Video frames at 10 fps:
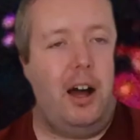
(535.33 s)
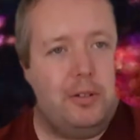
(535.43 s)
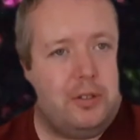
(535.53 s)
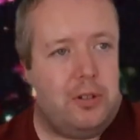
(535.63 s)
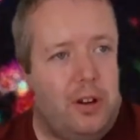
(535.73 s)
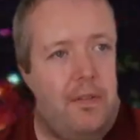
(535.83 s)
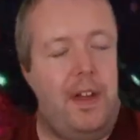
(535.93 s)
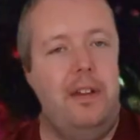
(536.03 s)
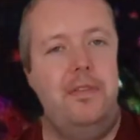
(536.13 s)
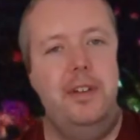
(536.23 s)
I was truly
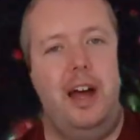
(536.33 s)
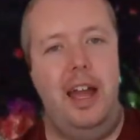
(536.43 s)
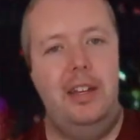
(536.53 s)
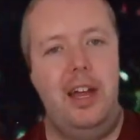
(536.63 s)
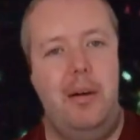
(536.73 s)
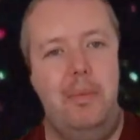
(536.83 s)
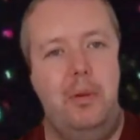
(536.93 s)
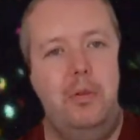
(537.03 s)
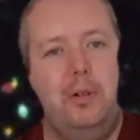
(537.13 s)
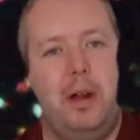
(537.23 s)
thankful that I had come
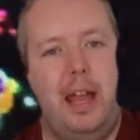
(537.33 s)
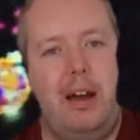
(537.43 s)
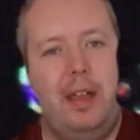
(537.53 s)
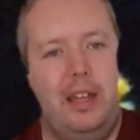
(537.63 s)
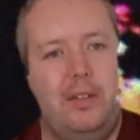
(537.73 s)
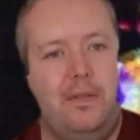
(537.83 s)
all the way out here to